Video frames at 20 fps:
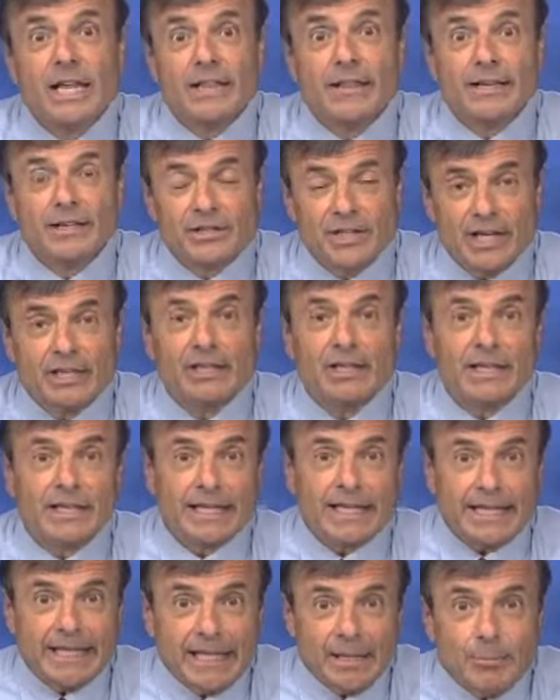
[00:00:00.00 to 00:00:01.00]
they tended to
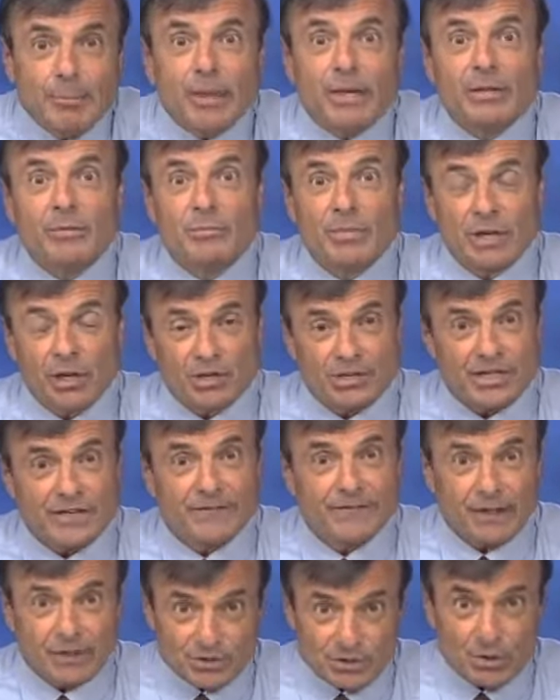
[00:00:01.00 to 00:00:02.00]
keep it because they
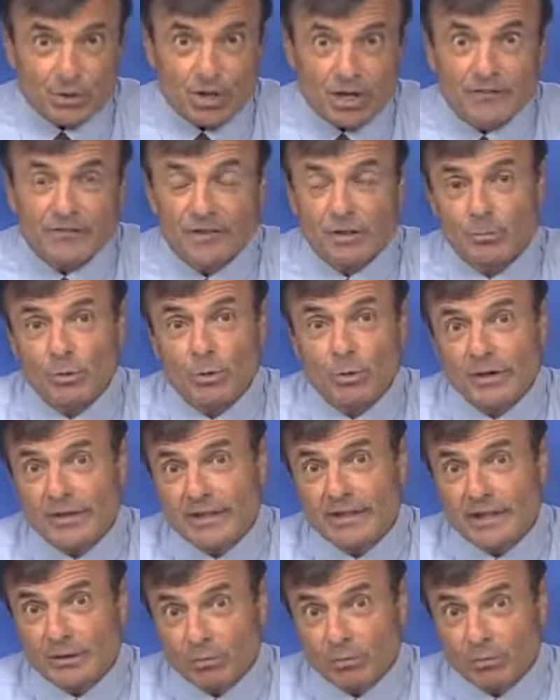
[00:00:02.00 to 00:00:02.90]
felt so comfortable with it.